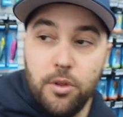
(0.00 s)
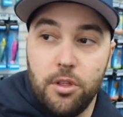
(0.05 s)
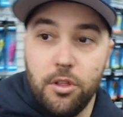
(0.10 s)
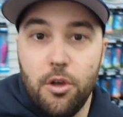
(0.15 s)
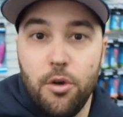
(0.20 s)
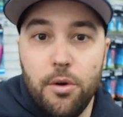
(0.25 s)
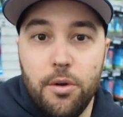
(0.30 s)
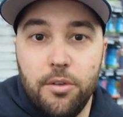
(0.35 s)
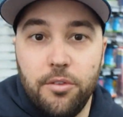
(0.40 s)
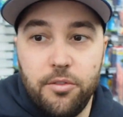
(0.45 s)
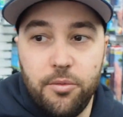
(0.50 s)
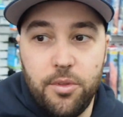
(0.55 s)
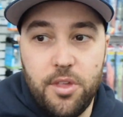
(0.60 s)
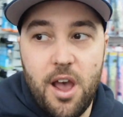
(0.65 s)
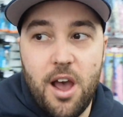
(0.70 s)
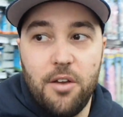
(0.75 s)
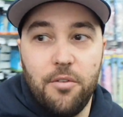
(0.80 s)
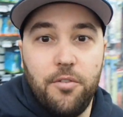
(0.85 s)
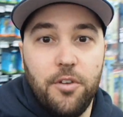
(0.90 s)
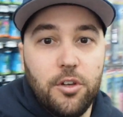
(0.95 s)
lures, with
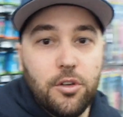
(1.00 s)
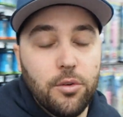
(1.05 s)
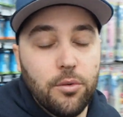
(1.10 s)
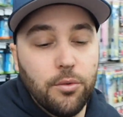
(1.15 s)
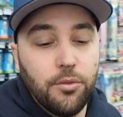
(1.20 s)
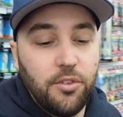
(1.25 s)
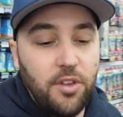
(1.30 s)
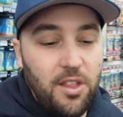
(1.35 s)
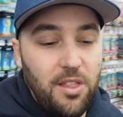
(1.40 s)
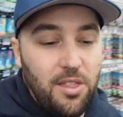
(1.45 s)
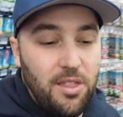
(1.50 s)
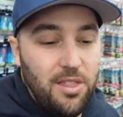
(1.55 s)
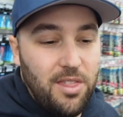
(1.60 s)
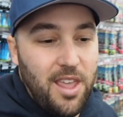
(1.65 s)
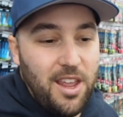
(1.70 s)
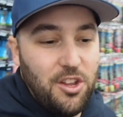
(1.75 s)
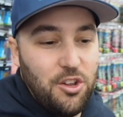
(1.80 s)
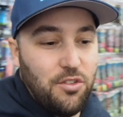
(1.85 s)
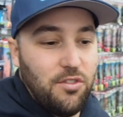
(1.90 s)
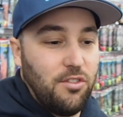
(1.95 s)
artificials, and
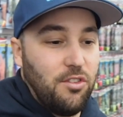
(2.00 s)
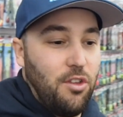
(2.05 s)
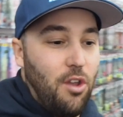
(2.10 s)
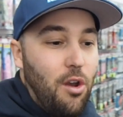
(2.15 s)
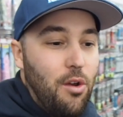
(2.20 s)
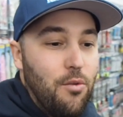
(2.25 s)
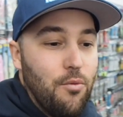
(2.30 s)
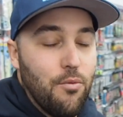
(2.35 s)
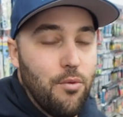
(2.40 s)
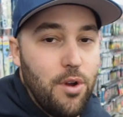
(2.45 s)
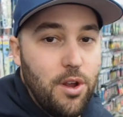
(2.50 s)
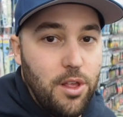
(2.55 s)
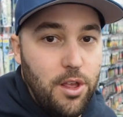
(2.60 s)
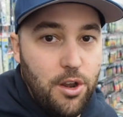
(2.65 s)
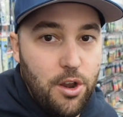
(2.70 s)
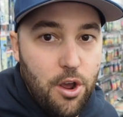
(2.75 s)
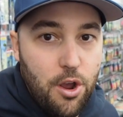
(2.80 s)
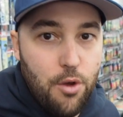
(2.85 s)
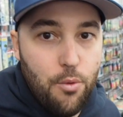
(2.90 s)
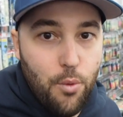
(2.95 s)
they just don't really
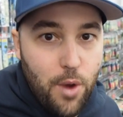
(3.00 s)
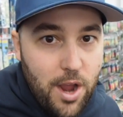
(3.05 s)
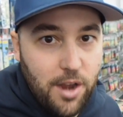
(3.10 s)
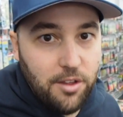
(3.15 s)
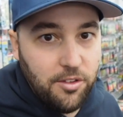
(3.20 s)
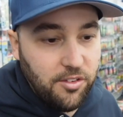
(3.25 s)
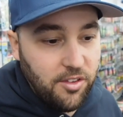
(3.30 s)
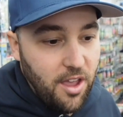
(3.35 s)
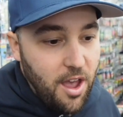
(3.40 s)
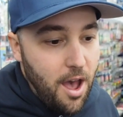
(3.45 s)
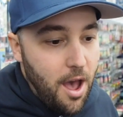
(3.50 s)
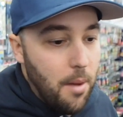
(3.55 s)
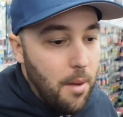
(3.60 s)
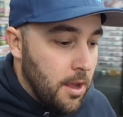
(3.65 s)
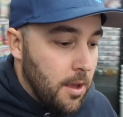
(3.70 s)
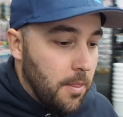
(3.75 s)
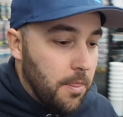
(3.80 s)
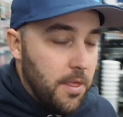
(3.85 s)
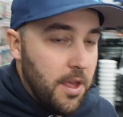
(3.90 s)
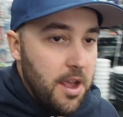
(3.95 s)
know where to start.
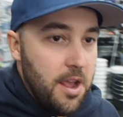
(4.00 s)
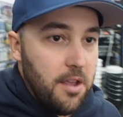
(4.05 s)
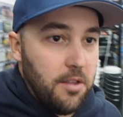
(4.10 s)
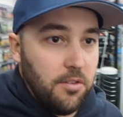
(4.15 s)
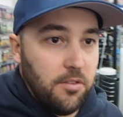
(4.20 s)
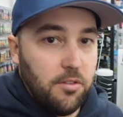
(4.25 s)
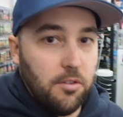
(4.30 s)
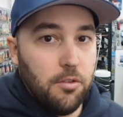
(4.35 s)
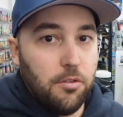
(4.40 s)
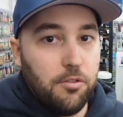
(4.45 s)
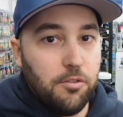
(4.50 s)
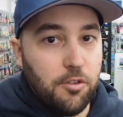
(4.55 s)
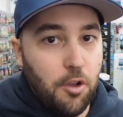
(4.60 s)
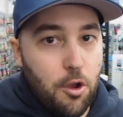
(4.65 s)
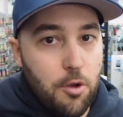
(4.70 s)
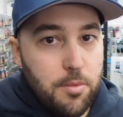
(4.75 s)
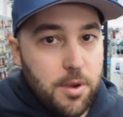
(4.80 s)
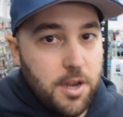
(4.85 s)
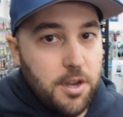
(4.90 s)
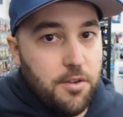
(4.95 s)
There's
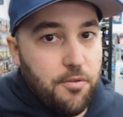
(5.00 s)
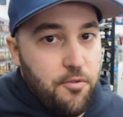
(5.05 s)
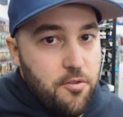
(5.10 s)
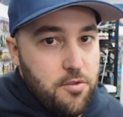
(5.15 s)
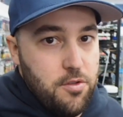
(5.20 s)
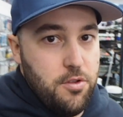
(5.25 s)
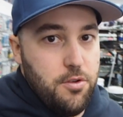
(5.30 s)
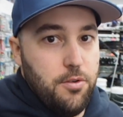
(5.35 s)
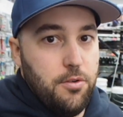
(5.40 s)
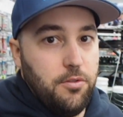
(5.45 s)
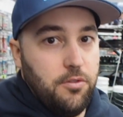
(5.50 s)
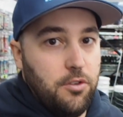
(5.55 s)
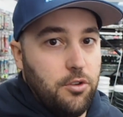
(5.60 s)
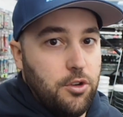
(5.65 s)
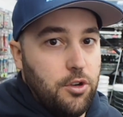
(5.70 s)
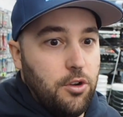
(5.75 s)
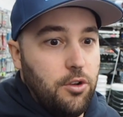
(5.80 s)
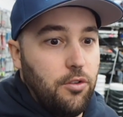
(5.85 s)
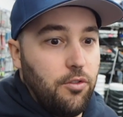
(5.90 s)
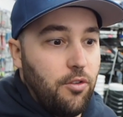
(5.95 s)
so many different lures to
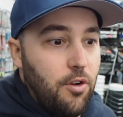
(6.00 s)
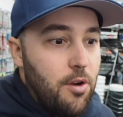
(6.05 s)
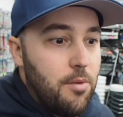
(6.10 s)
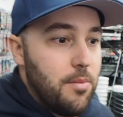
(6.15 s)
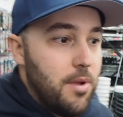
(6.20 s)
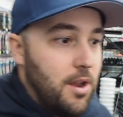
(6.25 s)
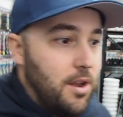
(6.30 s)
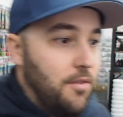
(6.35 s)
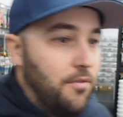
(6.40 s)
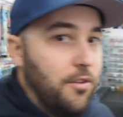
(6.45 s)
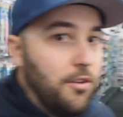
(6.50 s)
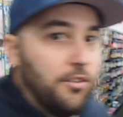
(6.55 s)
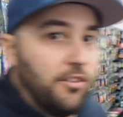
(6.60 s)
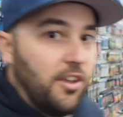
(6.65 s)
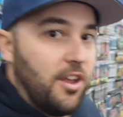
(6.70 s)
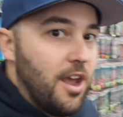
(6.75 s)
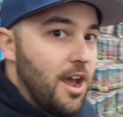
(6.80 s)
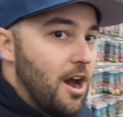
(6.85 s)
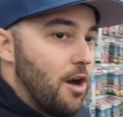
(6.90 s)
choose from, and if you see our